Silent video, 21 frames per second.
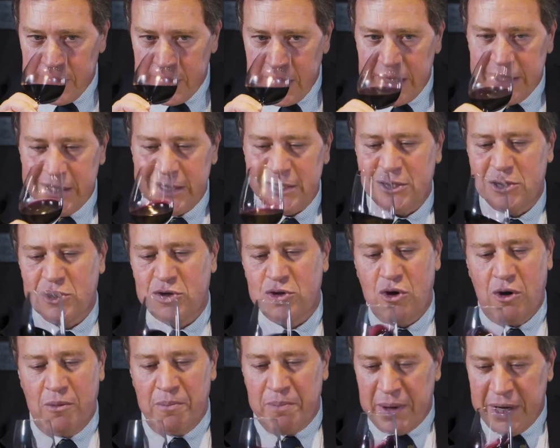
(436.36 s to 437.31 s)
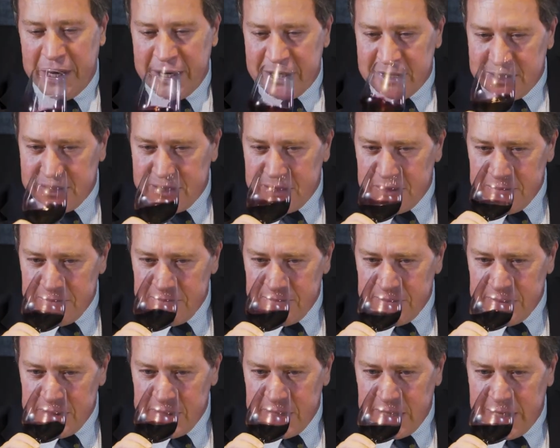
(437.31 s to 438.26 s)
It is complex,
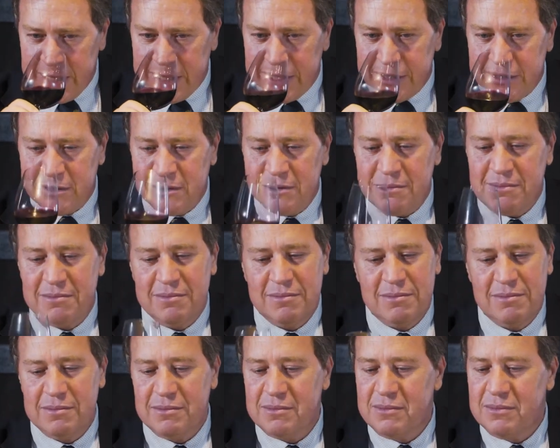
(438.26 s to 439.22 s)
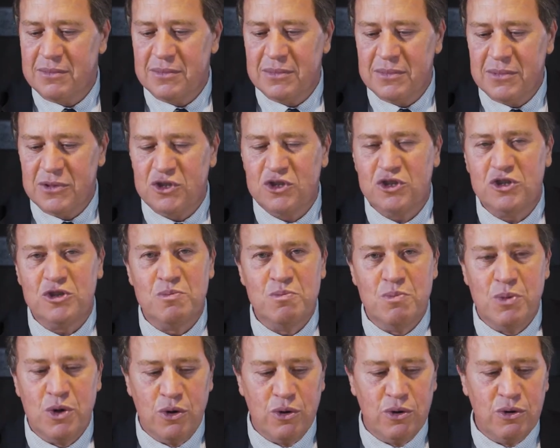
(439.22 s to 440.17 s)
it is
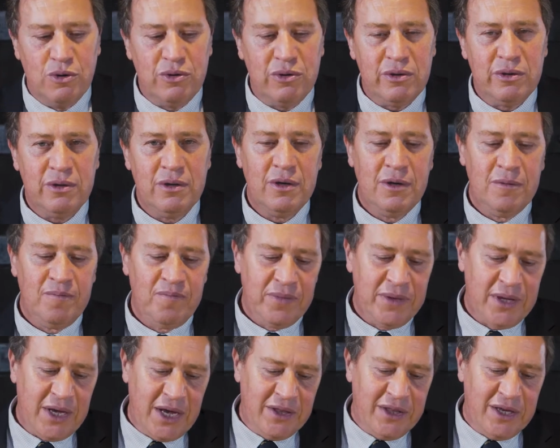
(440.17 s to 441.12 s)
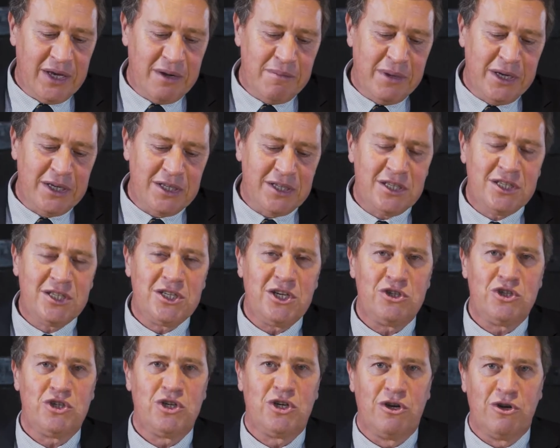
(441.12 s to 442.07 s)
smooth, and that makes
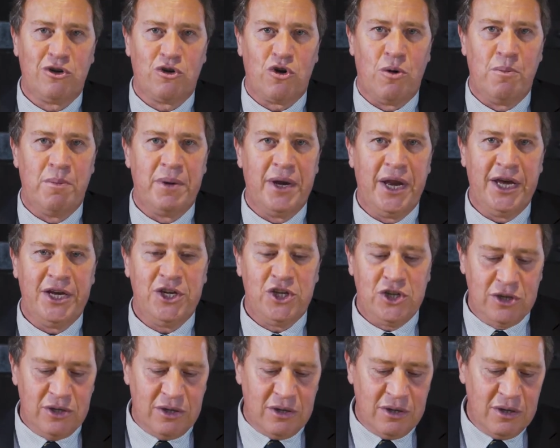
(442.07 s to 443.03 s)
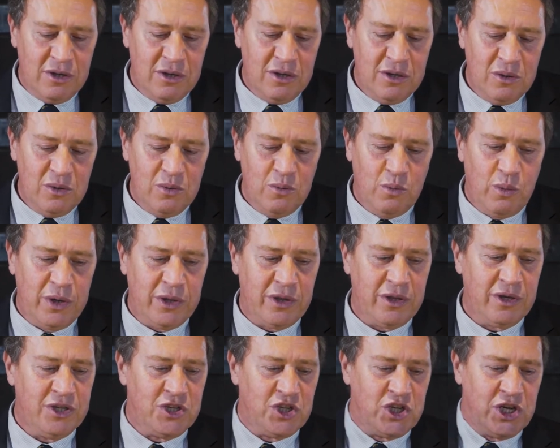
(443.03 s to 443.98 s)
such a good combination
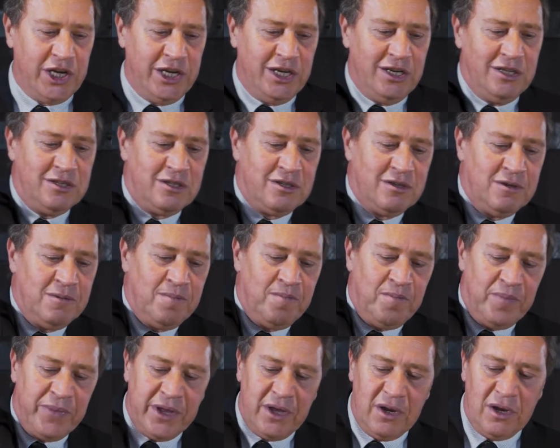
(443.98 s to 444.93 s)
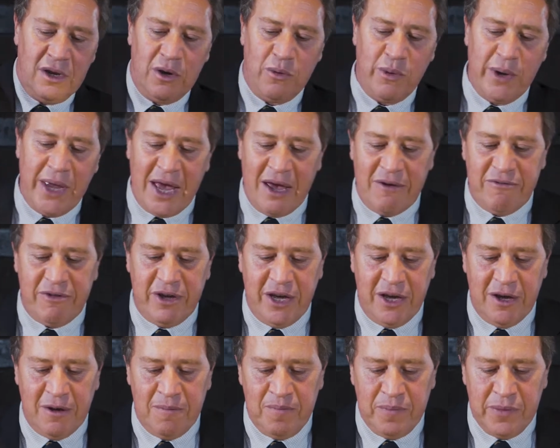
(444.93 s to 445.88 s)
with a cheese like we have
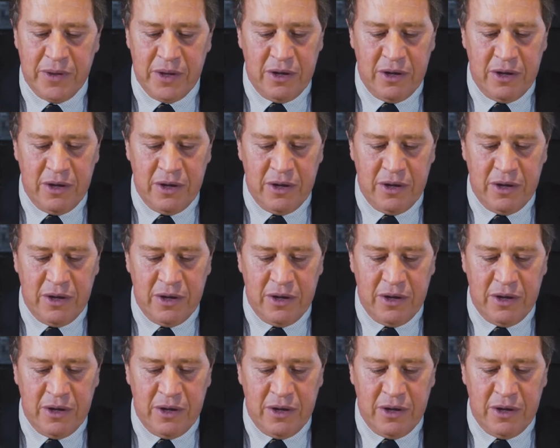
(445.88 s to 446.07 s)
here.